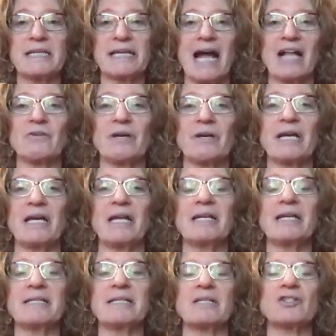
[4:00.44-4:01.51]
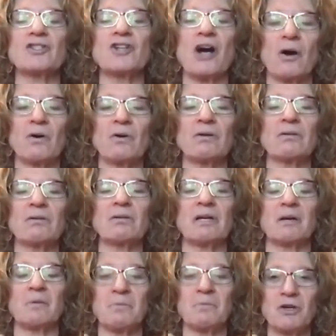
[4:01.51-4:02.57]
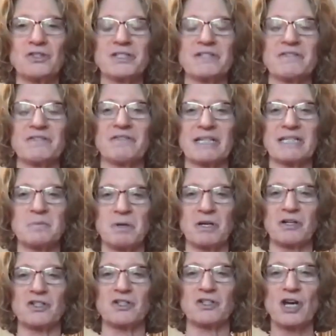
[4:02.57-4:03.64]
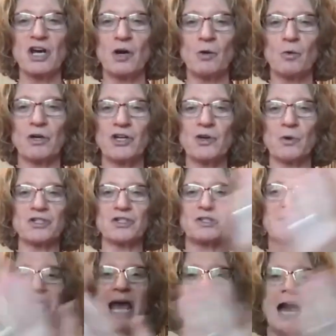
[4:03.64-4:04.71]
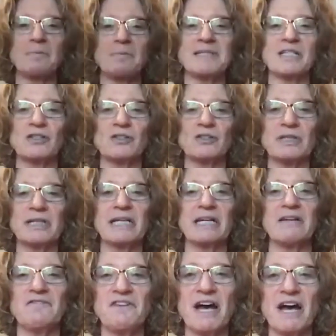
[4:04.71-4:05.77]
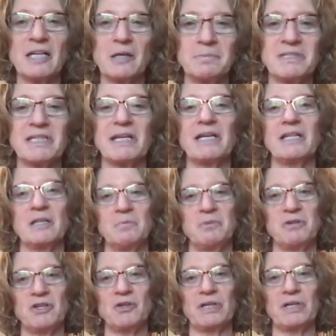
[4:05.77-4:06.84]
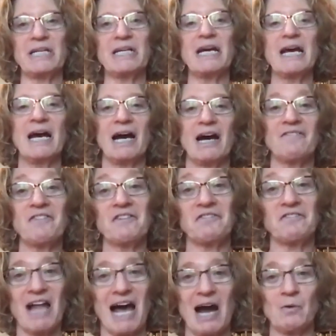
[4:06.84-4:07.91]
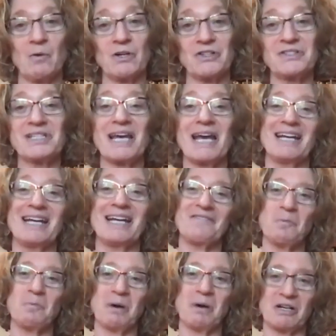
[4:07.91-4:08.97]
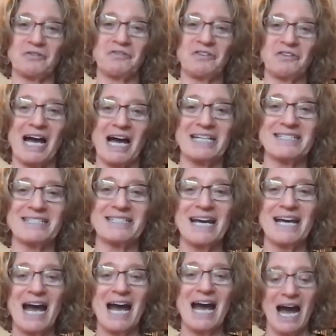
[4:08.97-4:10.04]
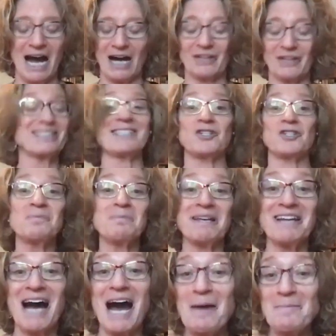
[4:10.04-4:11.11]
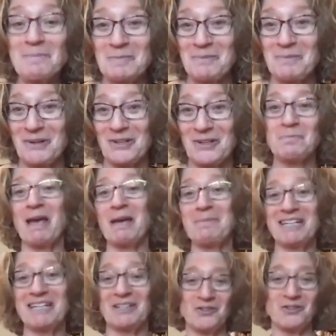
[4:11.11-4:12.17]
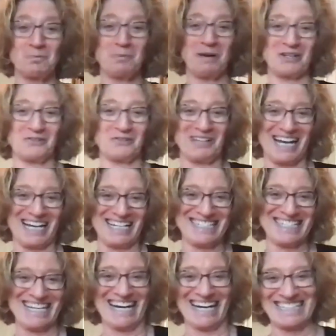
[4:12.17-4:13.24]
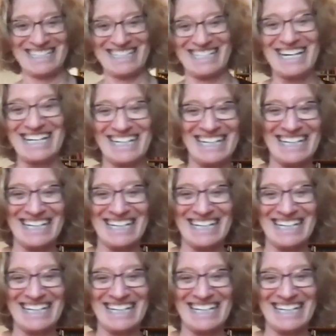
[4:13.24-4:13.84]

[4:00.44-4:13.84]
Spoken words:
the gallery, it is a total immersive experience where you are just absolutely enveloped in the beauty of the flowers and of the butterflies. Or excuse me, the hummingbirds. Maybe he'll do butterflies next.